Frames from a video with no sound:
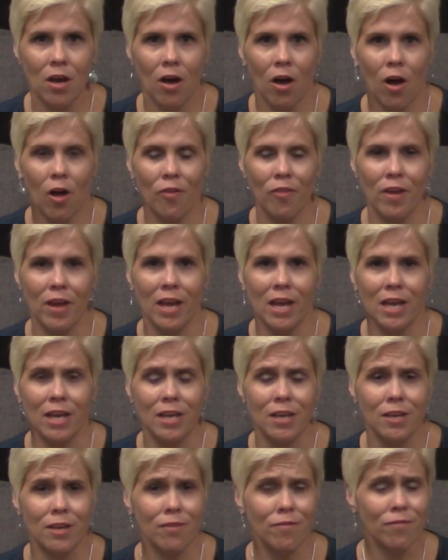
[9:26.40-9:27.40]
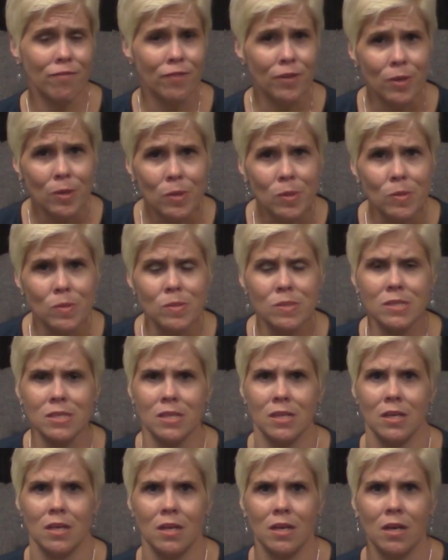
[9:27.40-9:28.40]
Are they confused?
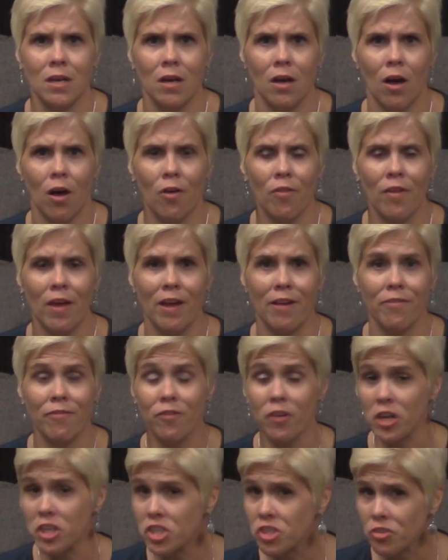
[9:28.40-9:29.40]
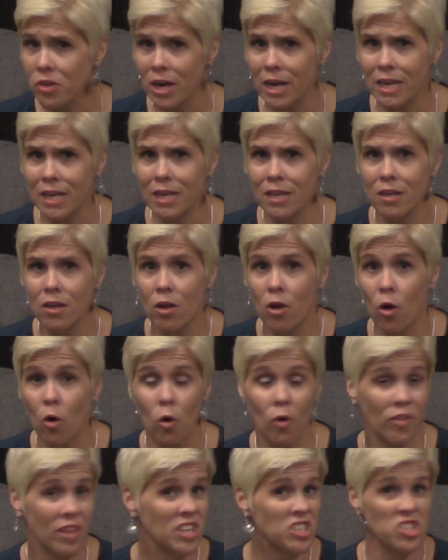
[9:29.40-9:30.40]
Are they frustrated?
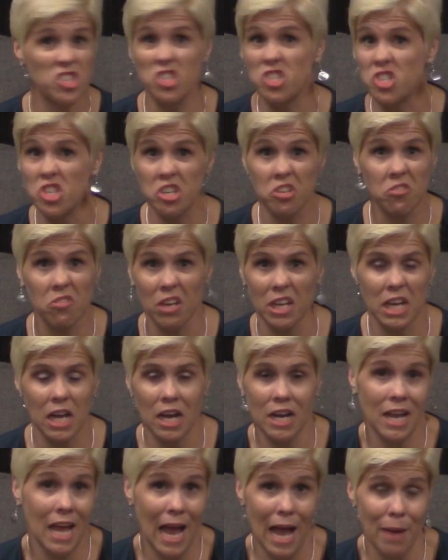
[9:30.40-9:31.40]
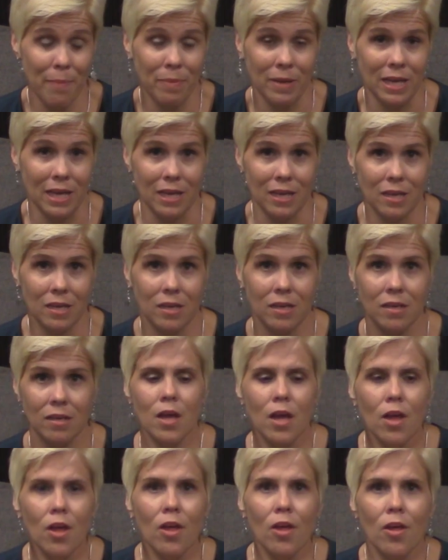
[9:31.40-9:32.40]
Or are they just generally unhappy?
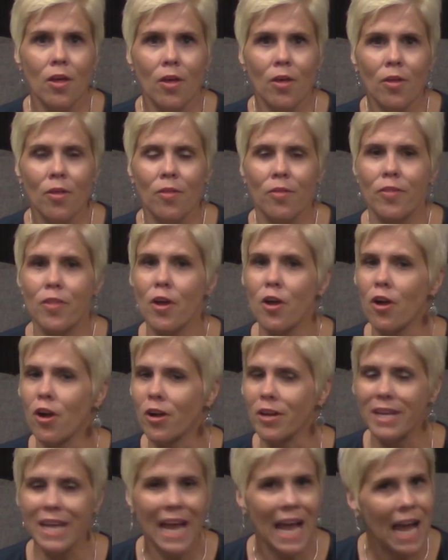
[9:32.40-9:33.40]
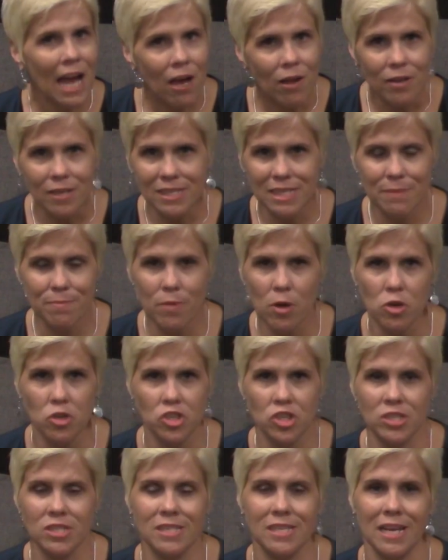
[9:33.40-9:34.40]
There are countless
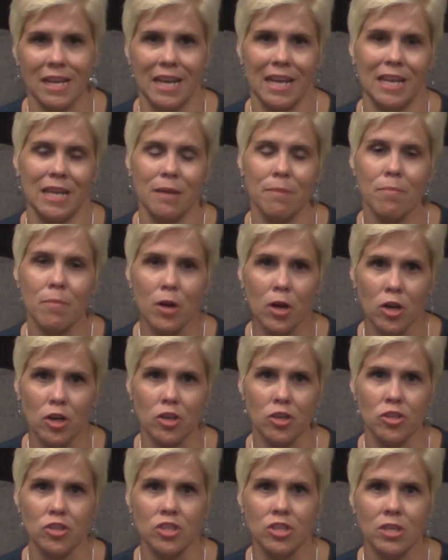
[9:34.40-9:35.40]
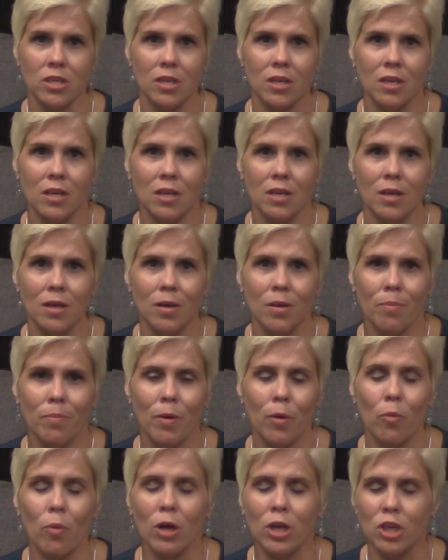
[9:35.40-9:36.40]
emotions that can emerge,
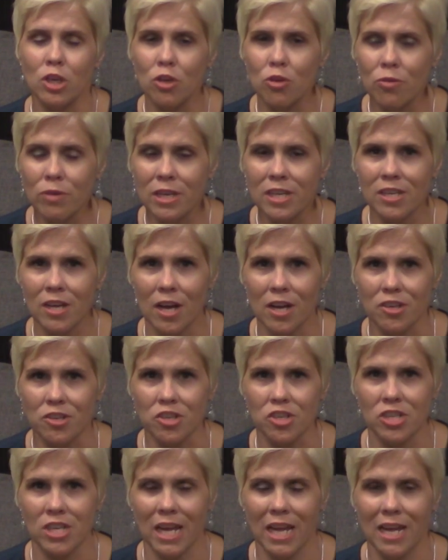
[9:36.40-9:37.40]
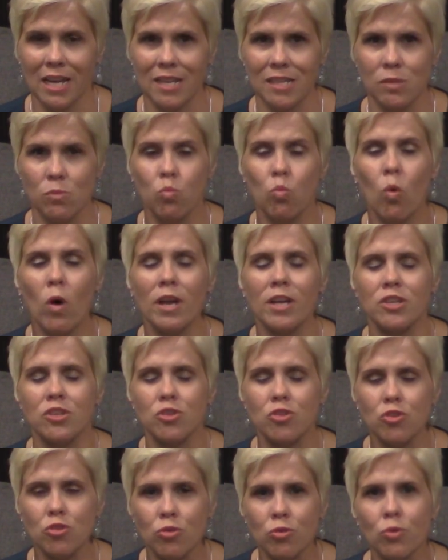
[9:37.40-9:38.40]
but what you need to understand is what
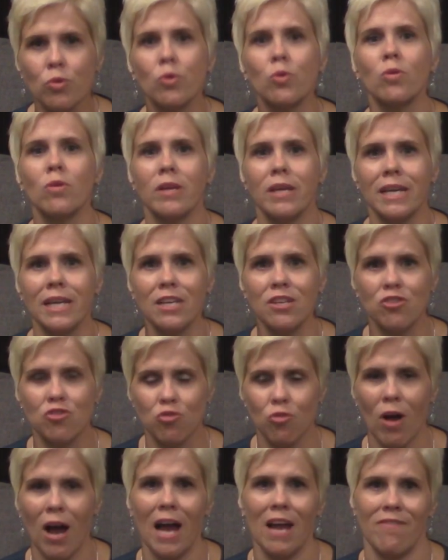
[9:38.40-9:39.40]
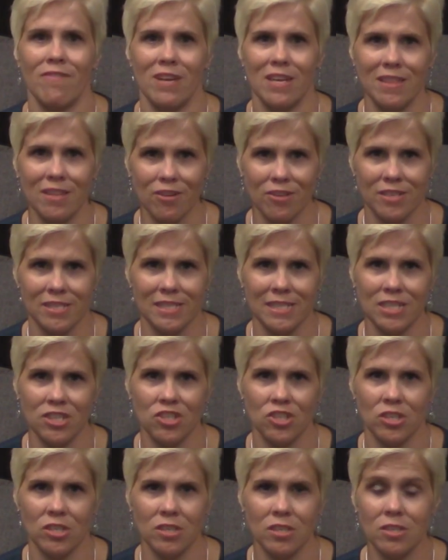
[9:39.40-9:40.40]
is truly driving their
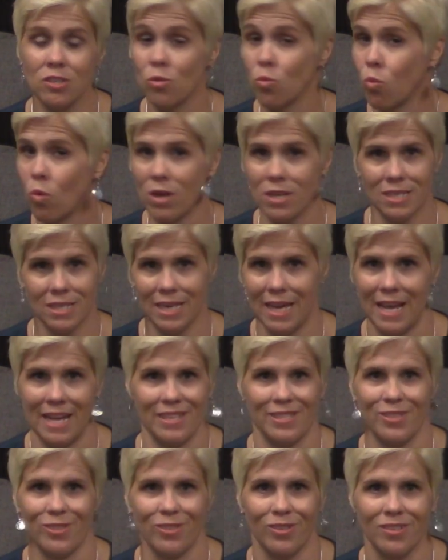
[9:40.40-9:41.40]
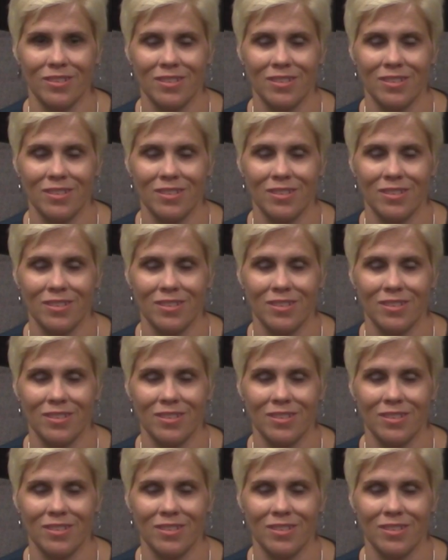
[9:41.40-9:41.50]
decision to want to cancel.